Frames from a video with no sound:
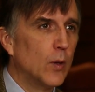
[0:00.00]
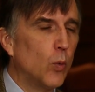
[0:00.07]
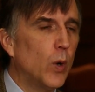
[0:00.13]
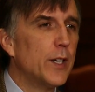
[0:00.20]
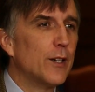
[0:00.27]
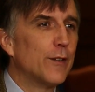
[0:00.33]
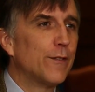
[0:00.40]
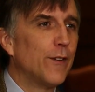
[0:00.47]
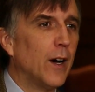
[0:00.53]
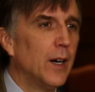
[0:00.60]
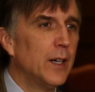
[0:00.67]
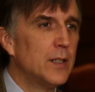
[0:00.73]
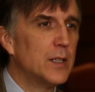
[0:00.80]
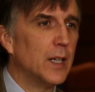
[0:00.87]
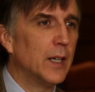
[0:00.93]
what
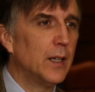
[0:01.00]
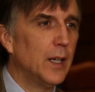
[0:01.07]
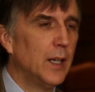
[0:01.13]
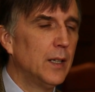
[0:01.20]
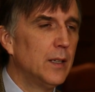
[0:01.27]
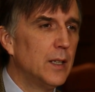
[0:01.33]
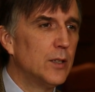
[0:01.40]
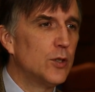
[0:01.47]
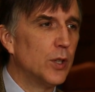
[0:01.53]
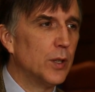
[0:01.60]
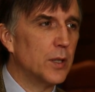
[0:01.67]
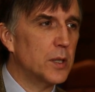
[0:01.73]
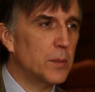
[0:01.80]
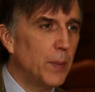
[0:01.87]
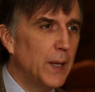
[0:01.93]
defines an
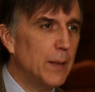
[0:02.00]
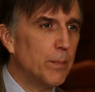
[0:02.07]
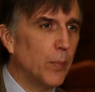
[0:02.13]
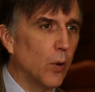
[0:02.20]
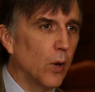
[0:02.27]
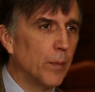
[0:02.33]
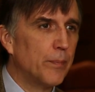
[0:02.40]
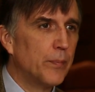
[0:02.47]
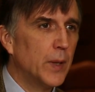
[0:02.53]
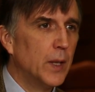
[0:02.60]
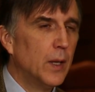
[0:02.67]
indigenous people.